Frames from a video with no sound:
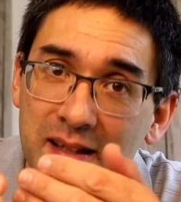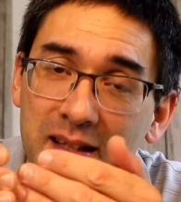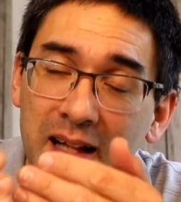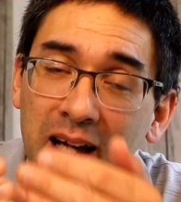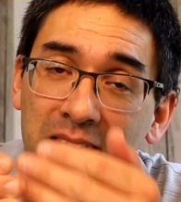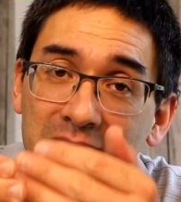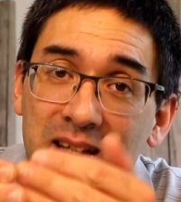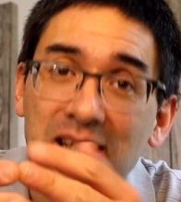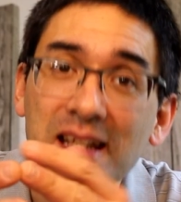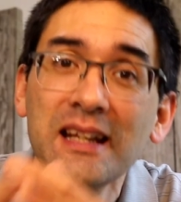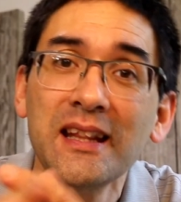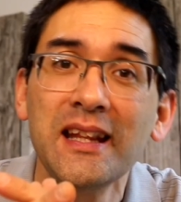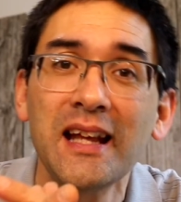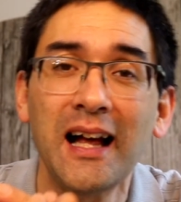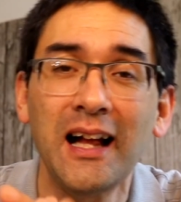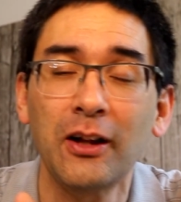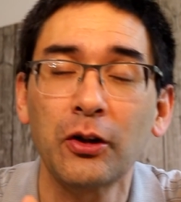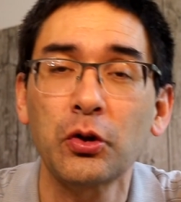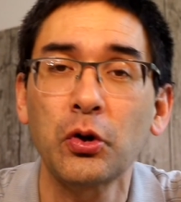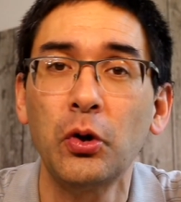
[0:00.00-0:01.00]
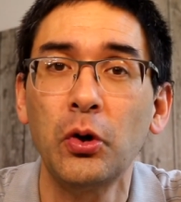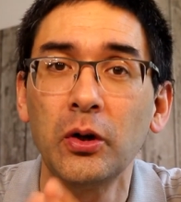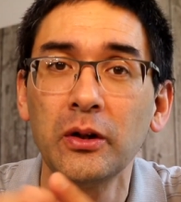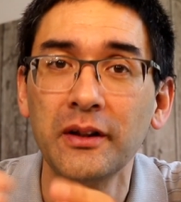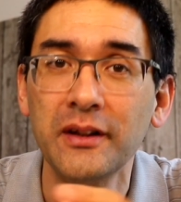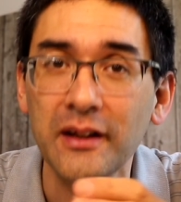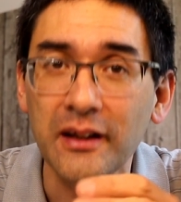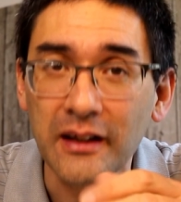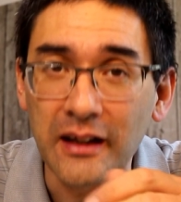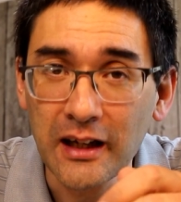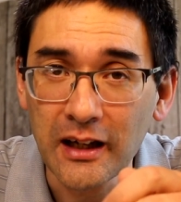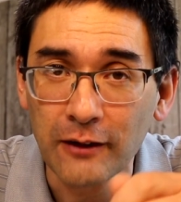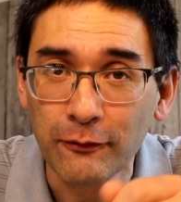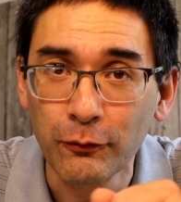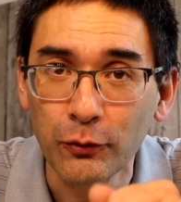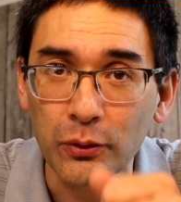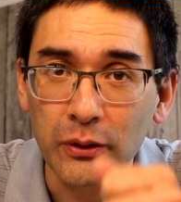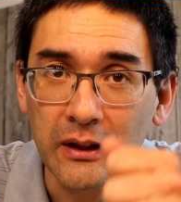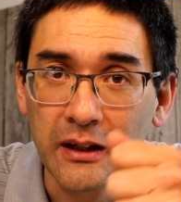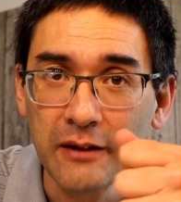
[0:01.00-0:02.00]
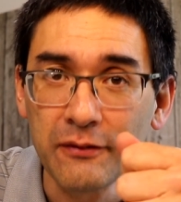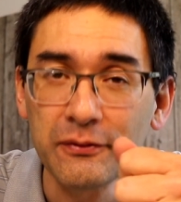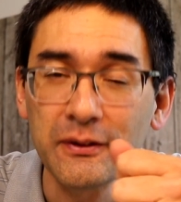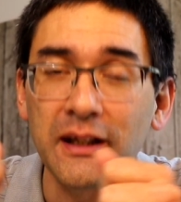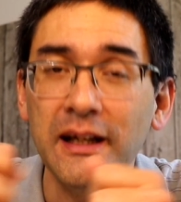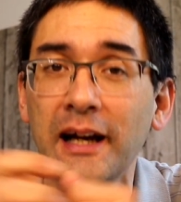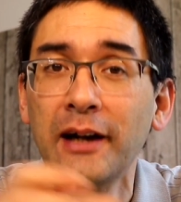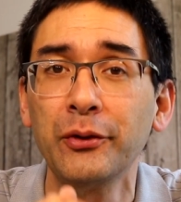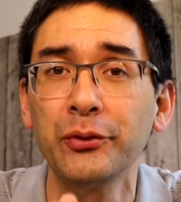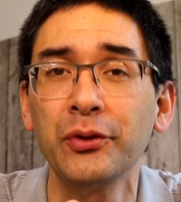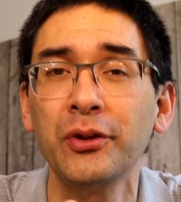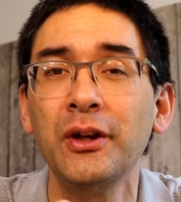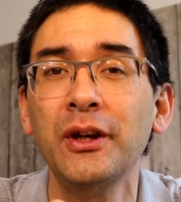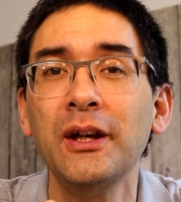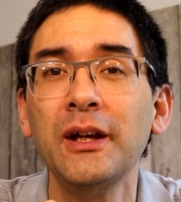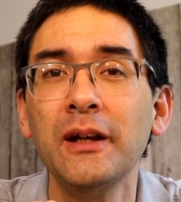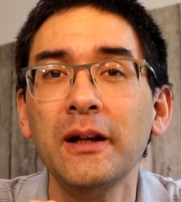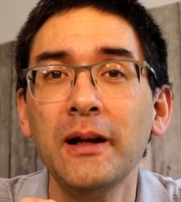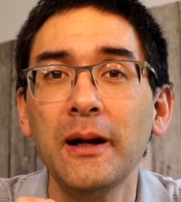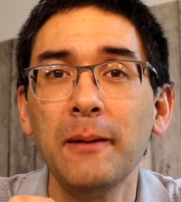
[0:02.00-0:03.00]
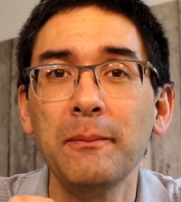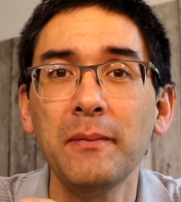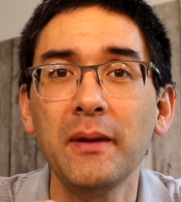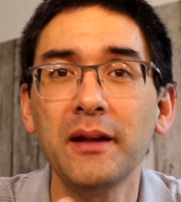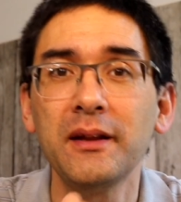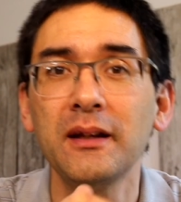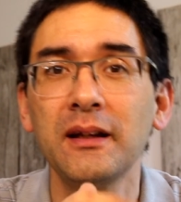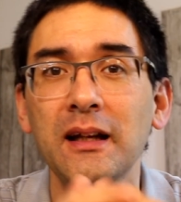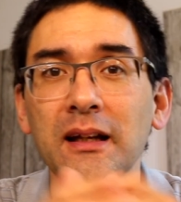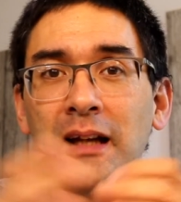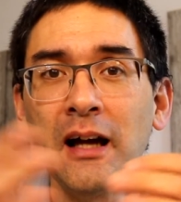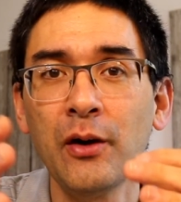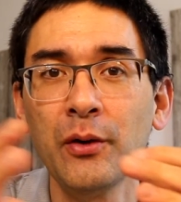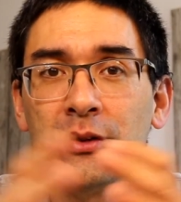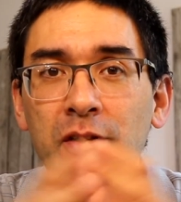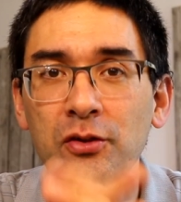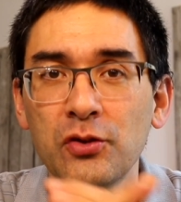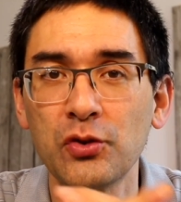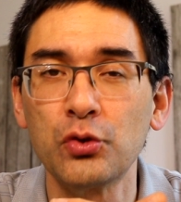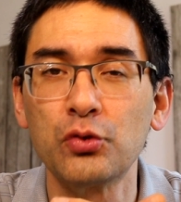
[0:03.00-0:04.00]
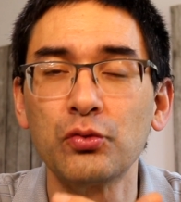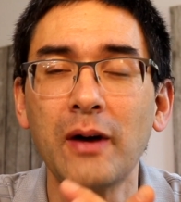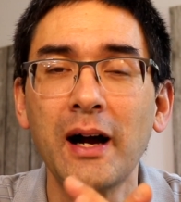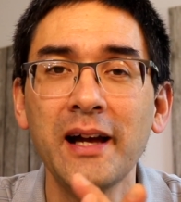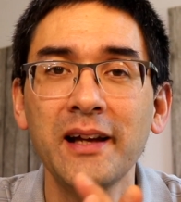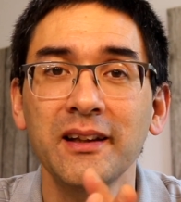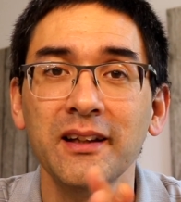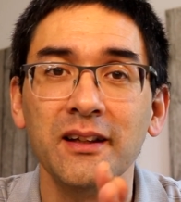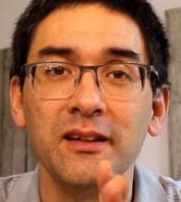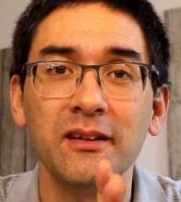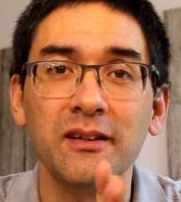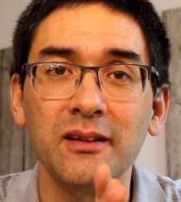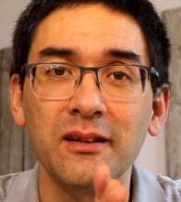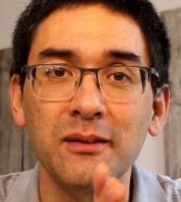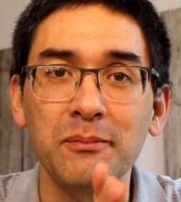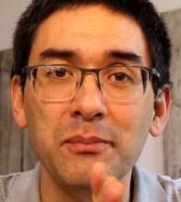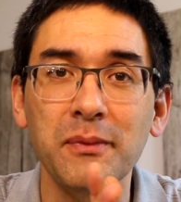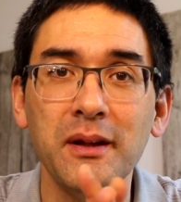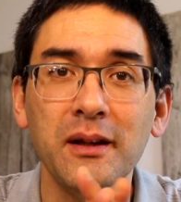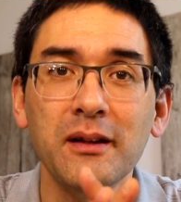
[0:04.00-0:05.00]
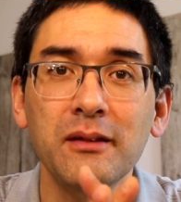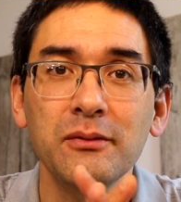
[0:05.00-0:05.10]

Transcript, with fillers: slide is in the alcohol and then carefully lift it out and, um, and then allow it dry and then um,